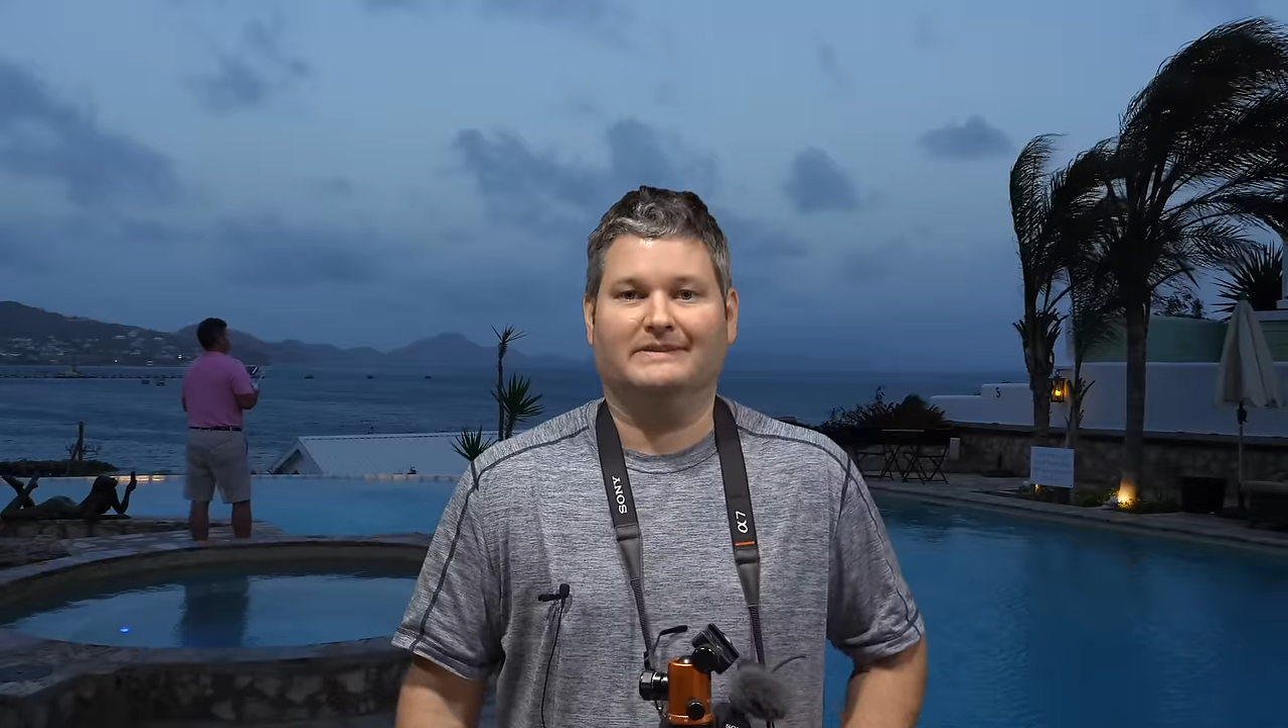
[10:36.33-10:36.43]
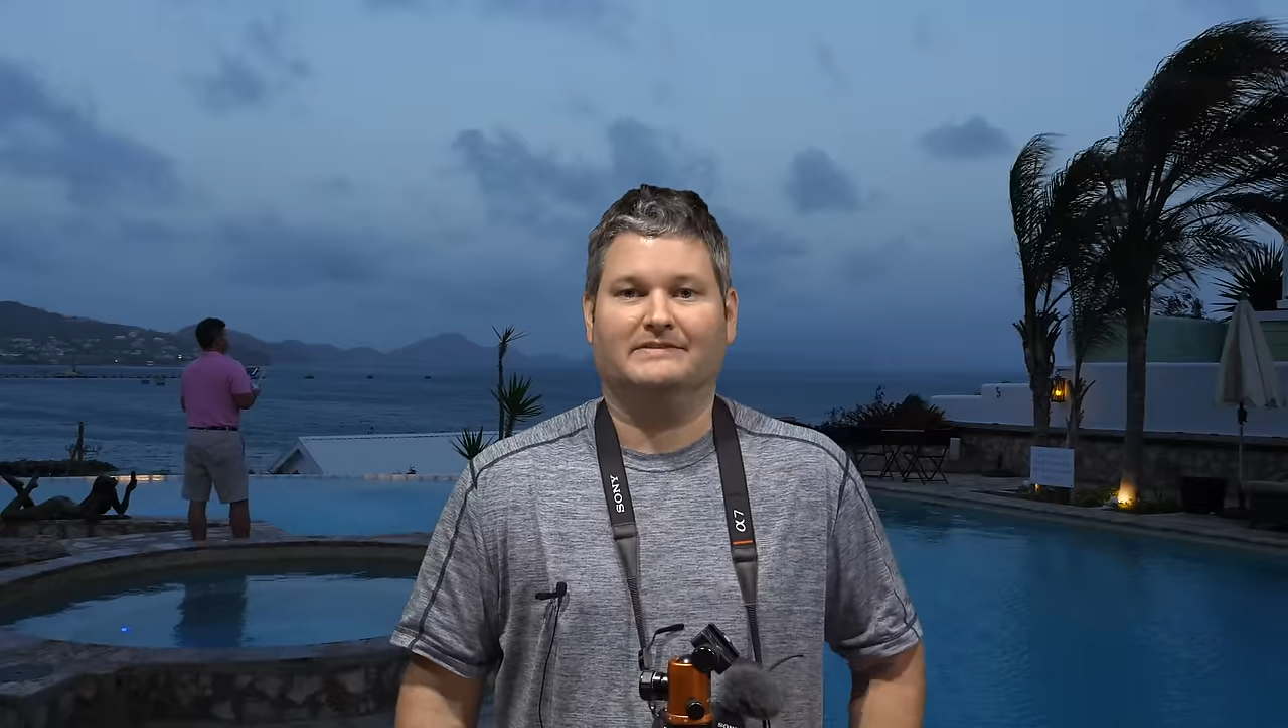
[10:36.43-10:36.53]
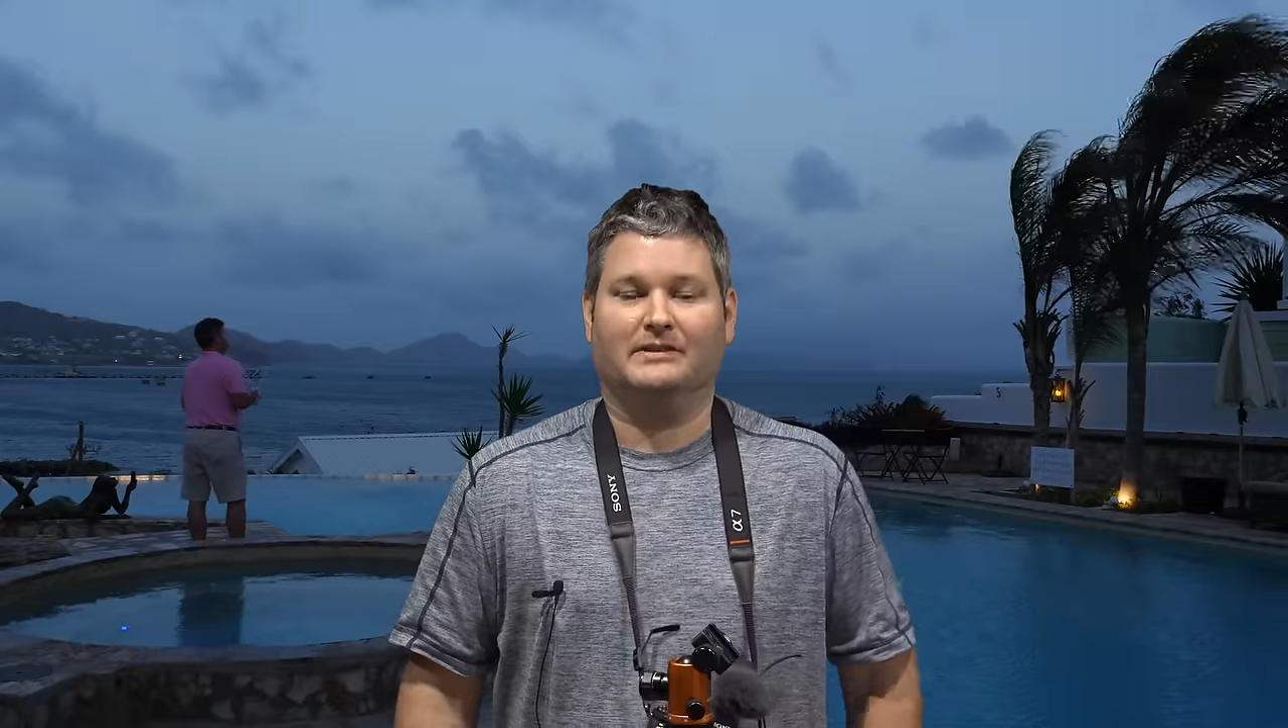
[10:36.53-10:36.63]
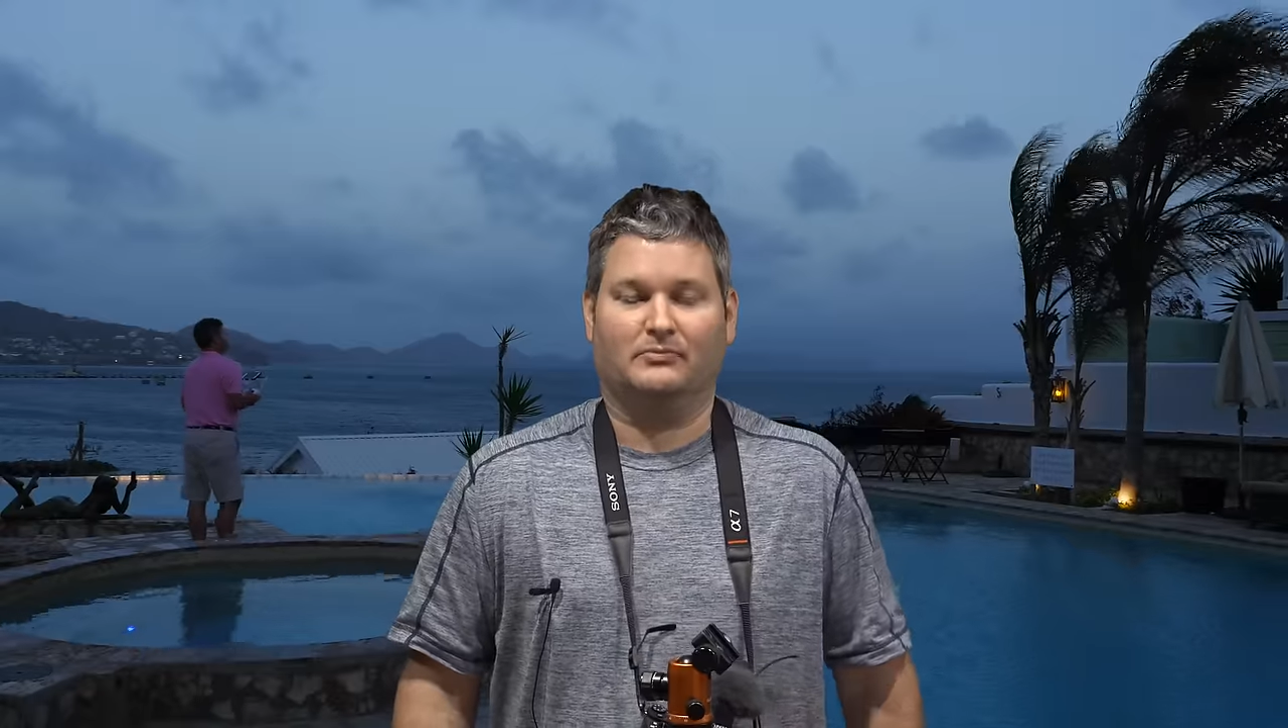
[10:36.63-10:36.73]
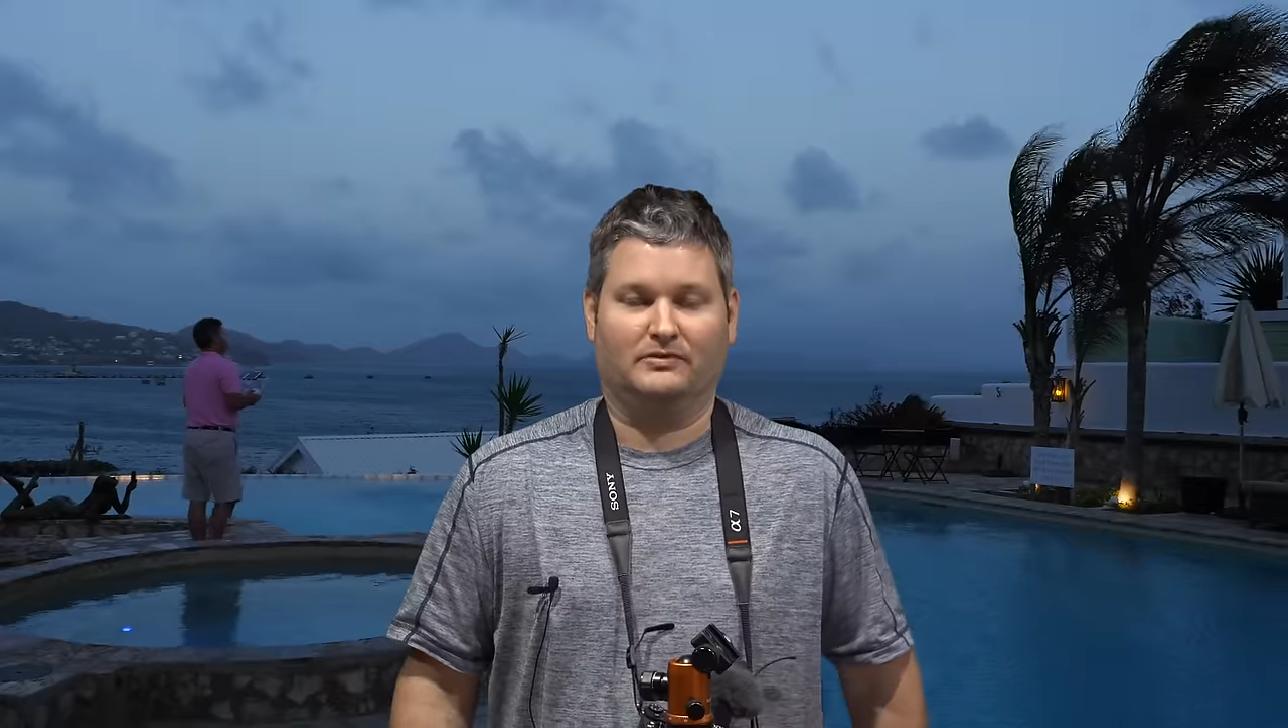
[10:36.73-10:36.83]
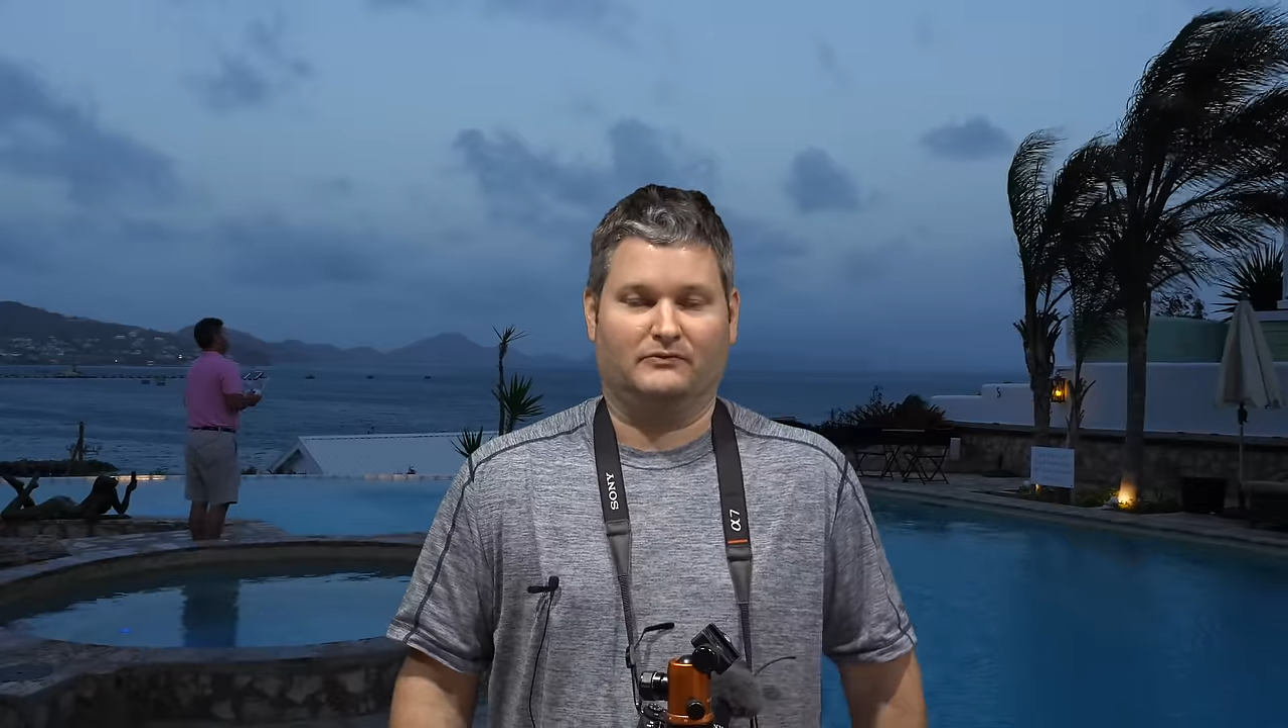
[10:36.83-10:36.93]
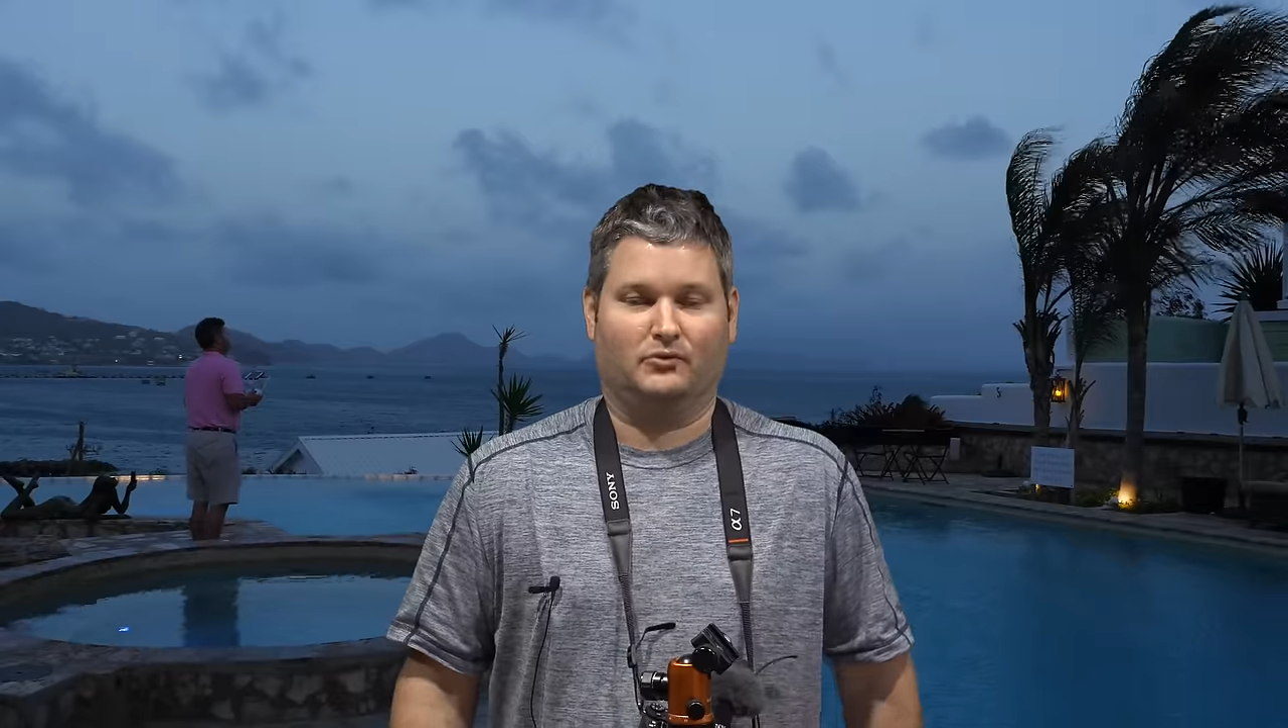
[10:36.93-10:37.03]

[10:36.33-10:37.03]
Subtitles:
December of